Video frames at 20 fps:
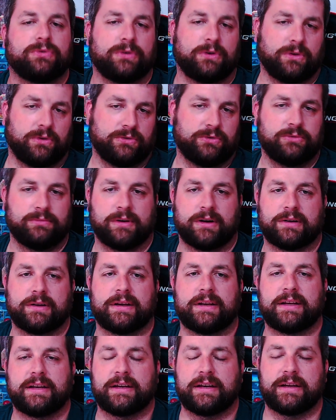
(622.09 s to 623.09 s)
whole new
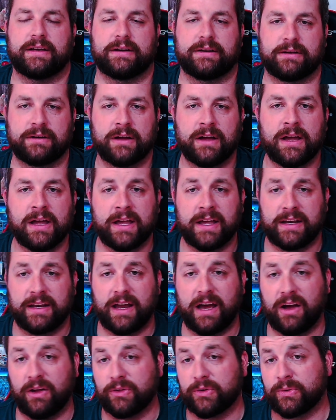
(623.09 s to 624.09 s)
market into here.
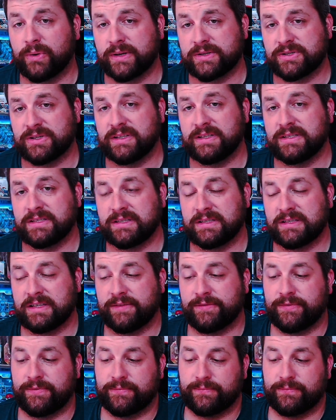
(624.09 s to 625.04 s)
Now, the question is if